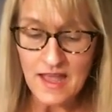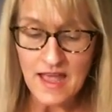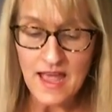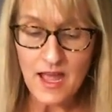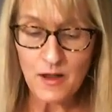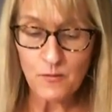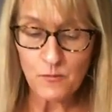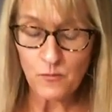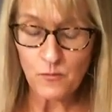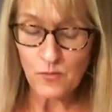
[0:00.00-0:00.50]

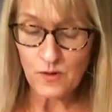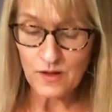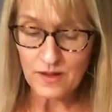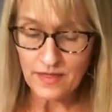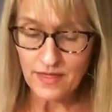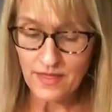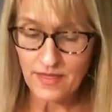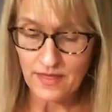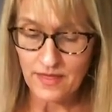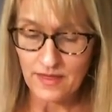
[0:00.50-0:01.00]
And
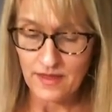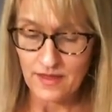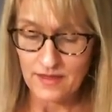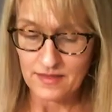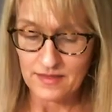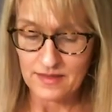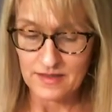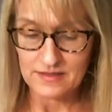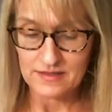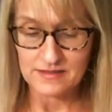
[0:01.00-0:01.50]
with
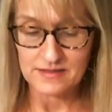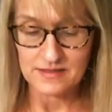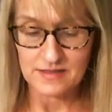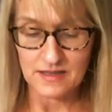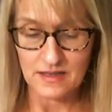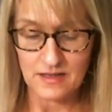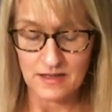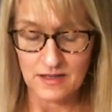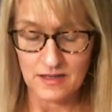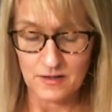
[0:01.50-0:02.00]
this
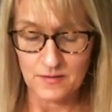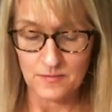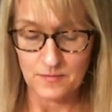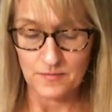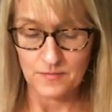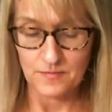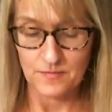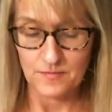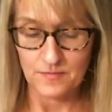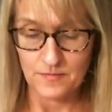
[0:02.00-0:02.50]
um,